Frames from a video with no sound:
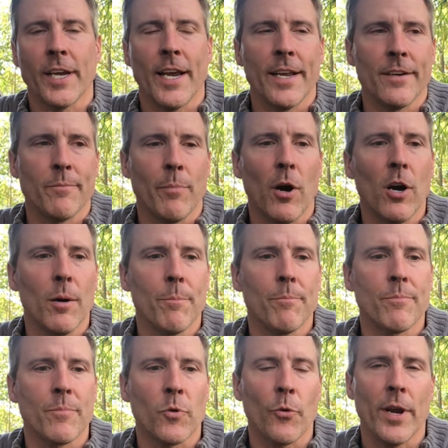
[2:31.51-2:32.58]
And Barb
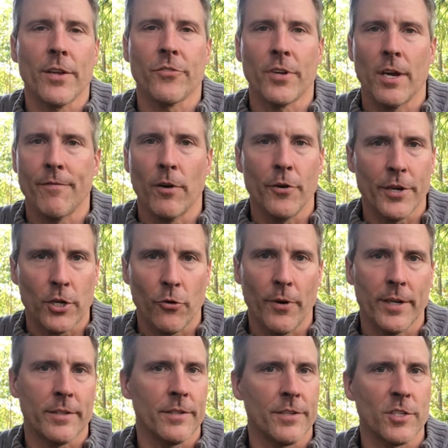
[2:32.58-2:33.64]
Grandstaff already
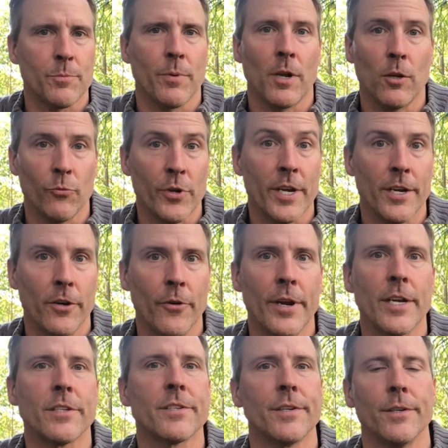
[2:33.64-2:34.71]
corrected this, but I'll
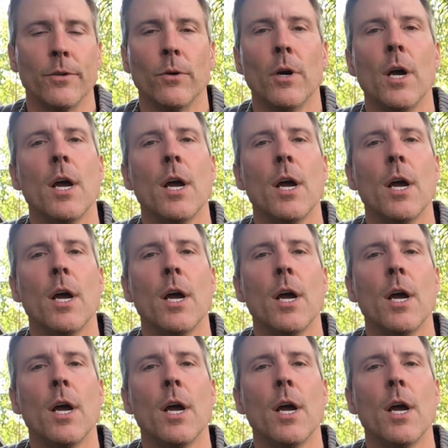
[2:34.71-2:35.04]
reiterate too